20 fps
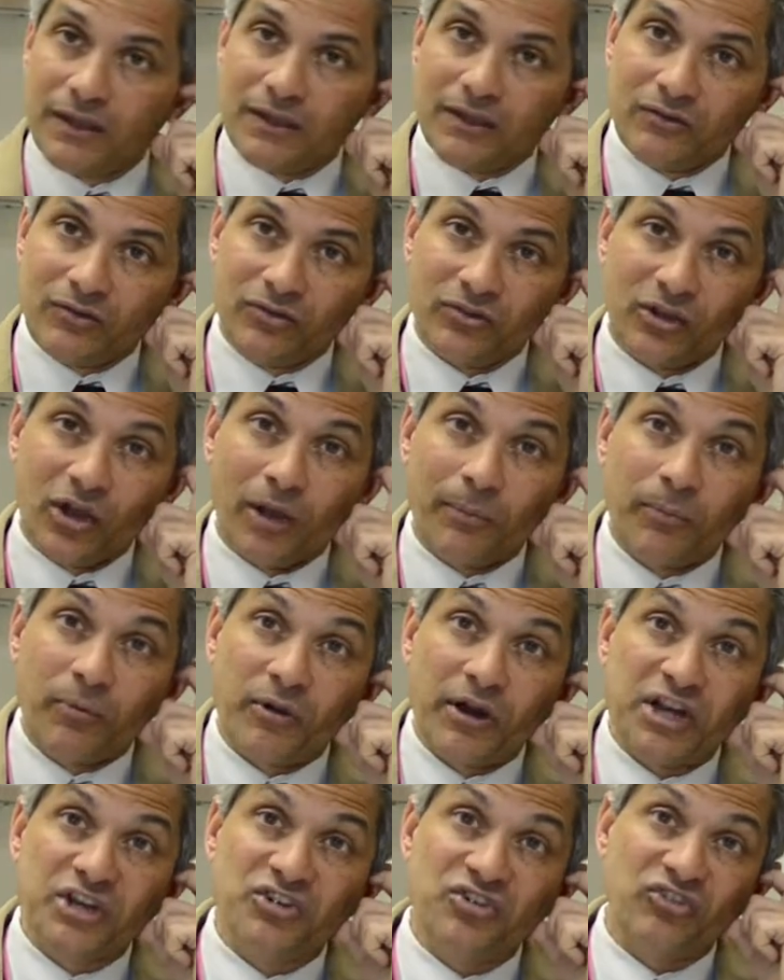So the
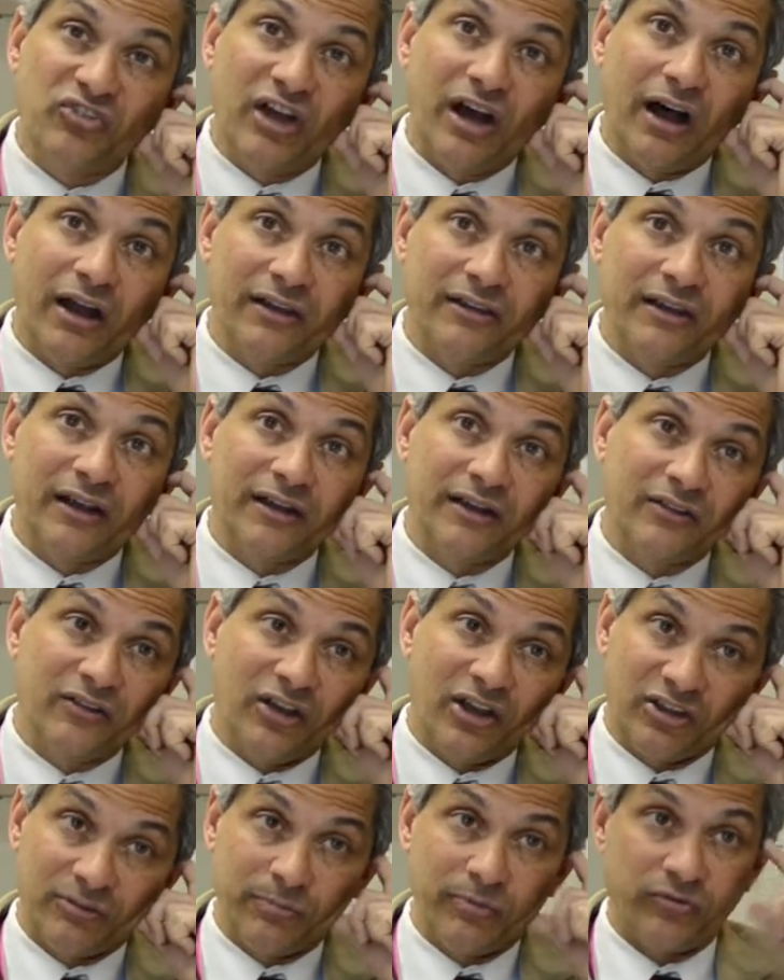operations are done at the
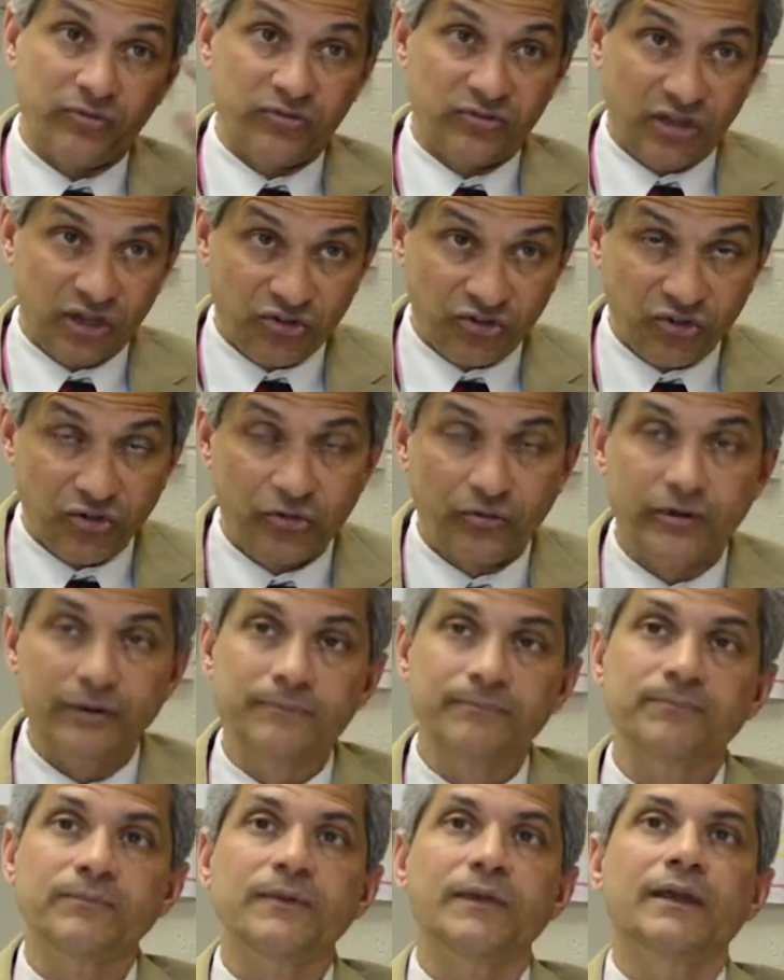Hospital for Sick Children,
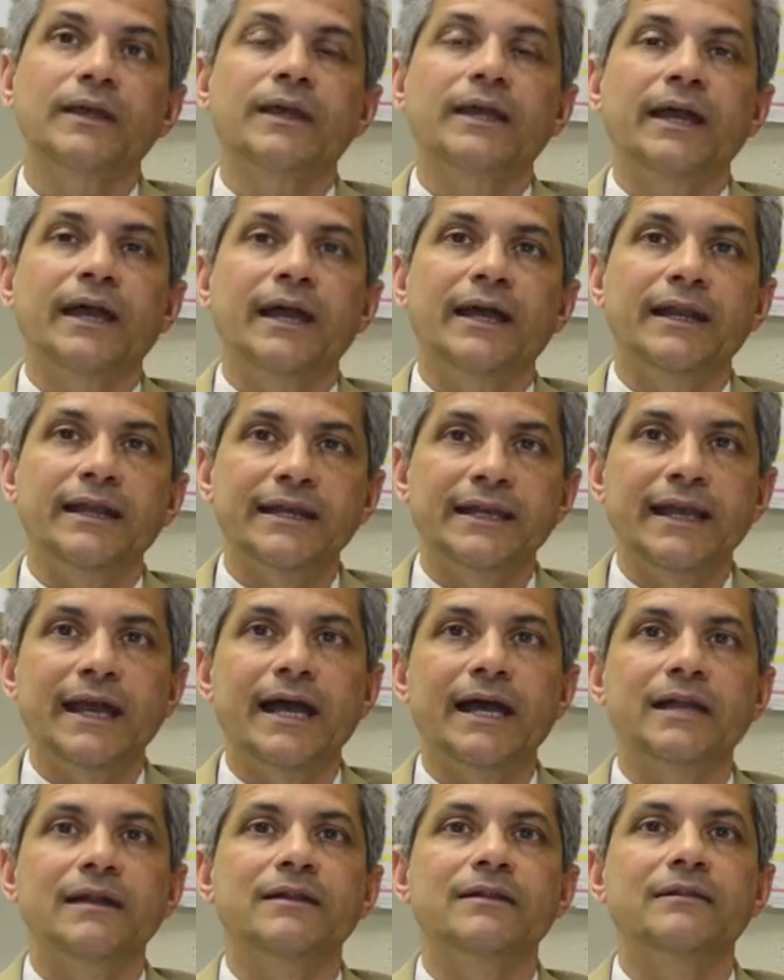and
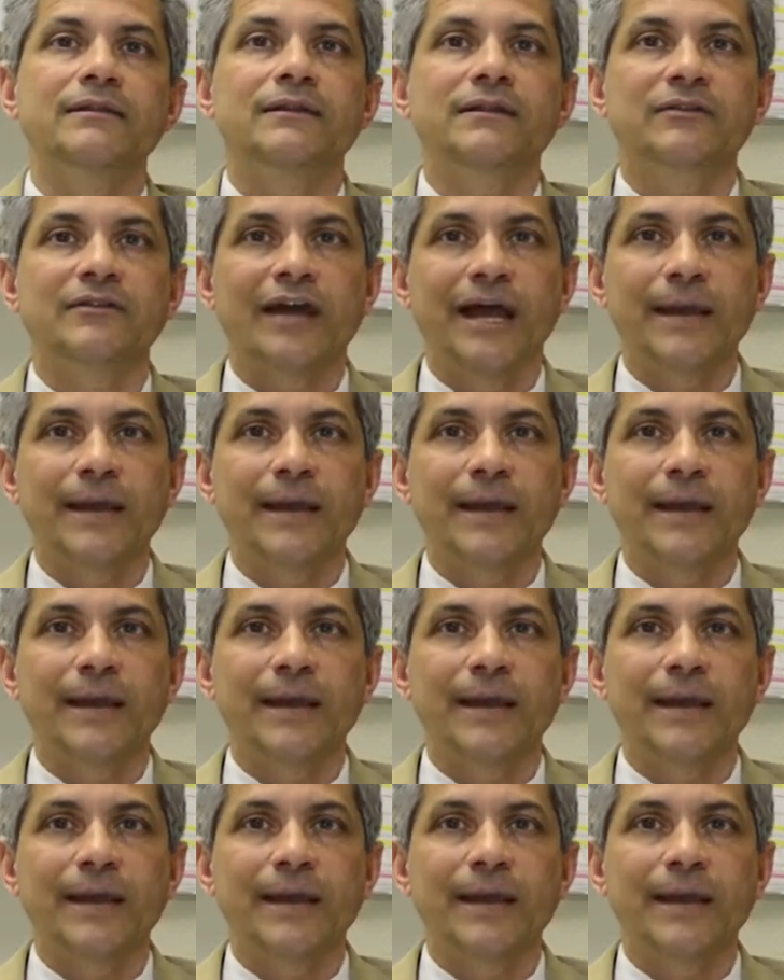again, the